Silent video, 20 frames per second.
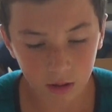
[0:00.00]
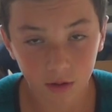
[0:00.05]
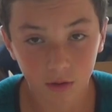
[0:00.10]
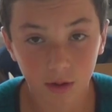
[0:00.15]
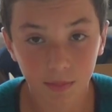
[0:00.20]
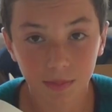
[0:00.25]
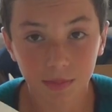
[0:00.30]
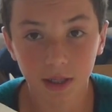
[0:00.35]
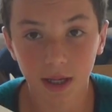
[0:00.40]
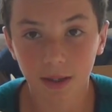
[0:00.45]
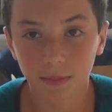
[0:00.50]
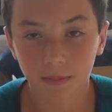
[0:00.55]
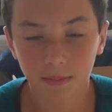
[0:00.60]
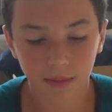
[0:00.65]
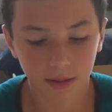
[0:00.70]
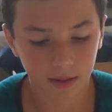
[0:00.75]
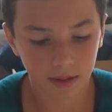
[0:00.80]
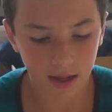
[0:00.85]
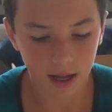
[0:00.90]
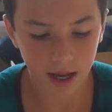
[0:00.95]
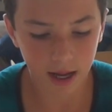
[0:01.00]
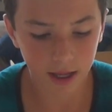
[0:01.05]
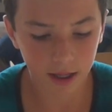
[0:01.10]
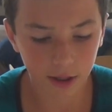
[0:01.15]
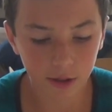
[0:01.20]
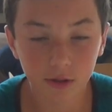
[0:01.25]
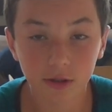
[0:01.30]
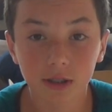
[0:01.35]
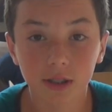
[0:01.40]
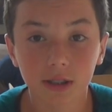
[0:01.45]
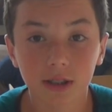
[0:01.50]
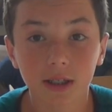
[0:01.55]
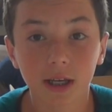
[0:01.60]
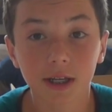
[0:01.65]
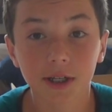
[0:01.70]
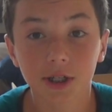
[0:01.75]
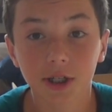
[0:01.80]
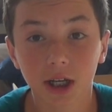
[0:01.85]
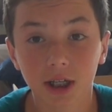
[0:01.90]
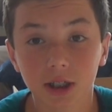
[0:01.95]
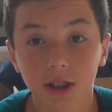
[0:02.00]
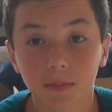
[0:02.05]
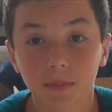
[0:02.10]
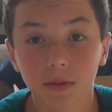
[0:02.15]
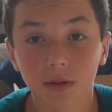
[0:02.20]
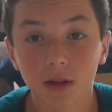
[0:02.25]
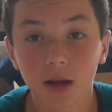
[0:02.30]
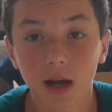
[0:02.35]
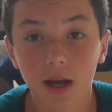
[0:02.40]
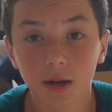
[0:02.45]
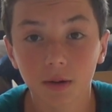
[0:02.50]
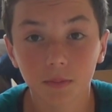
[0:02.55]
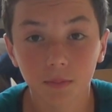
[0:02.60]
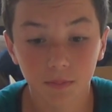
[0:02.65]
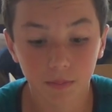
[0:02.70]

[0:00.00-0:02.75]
Grip tape. I used to skate Jessup a lot,